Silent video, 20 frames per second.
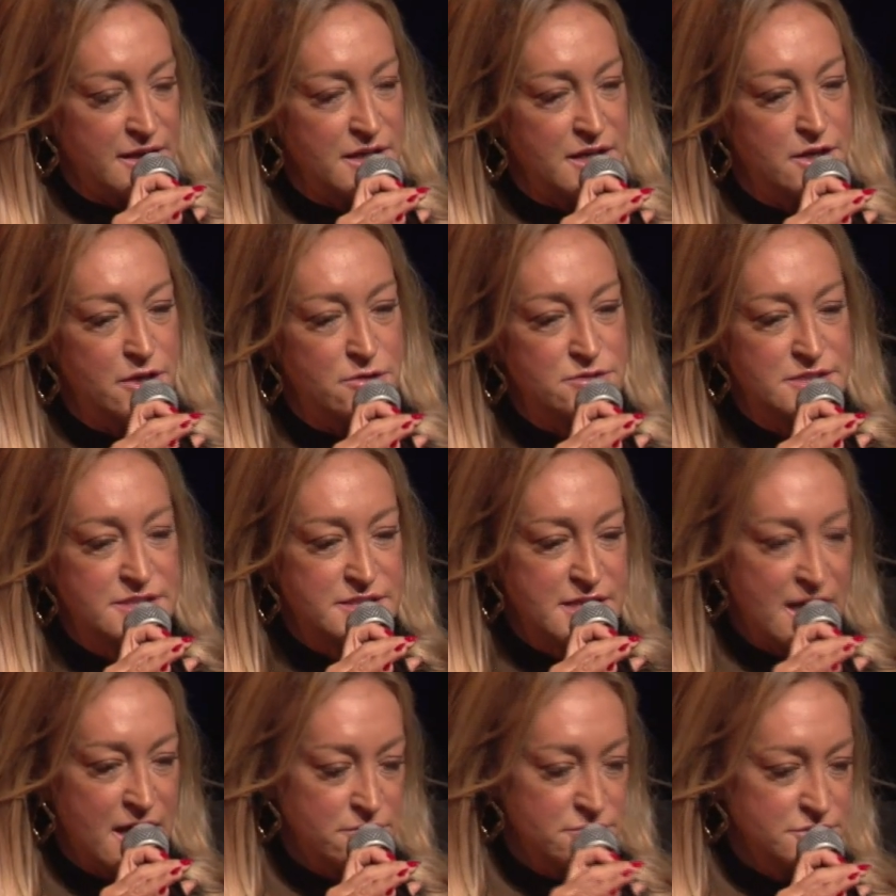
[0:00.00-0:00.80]
and he goes
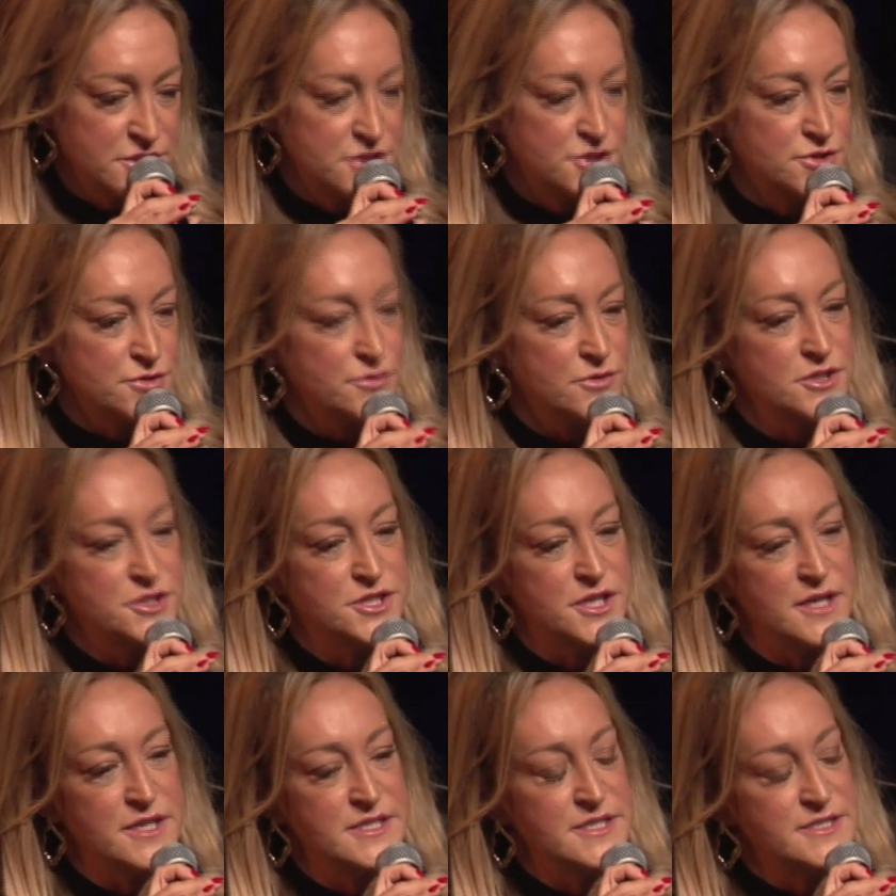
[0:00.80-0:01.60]
down to
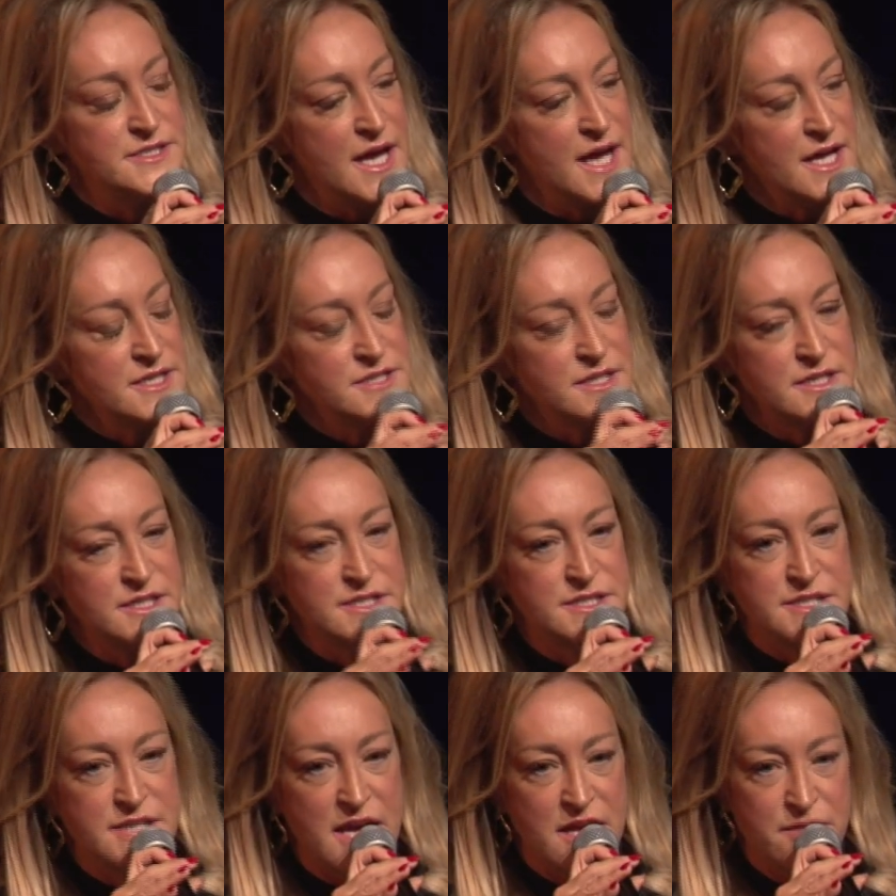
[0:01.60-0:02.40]
Georgia, and his dad's on
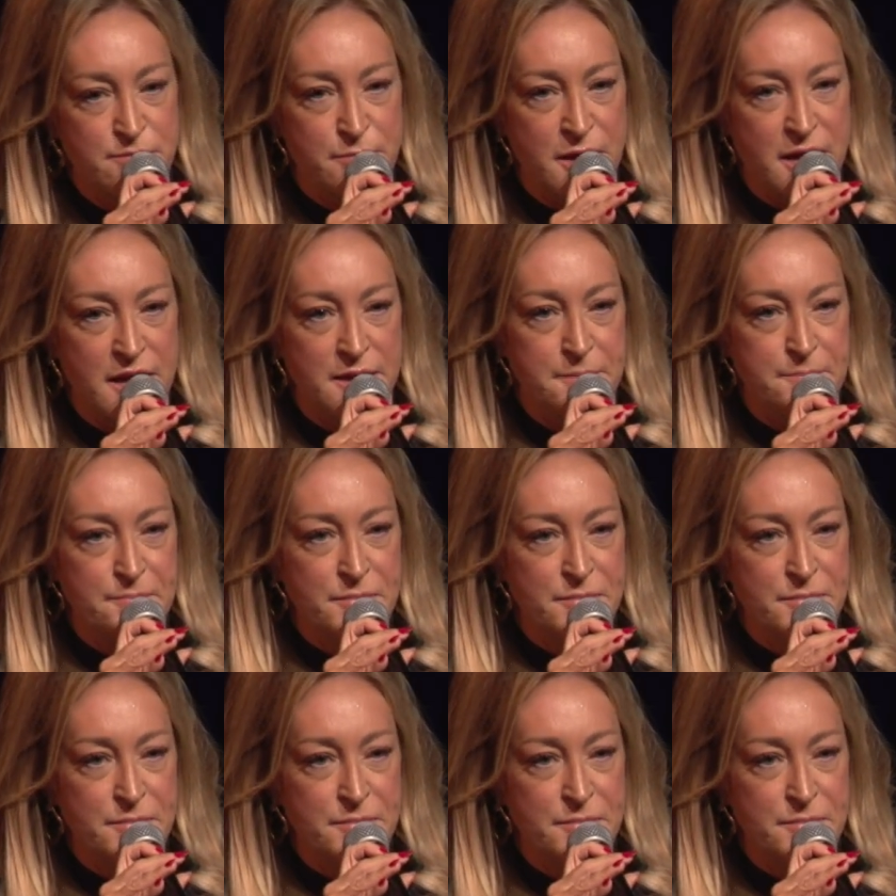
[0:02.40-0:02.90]
his deathbed.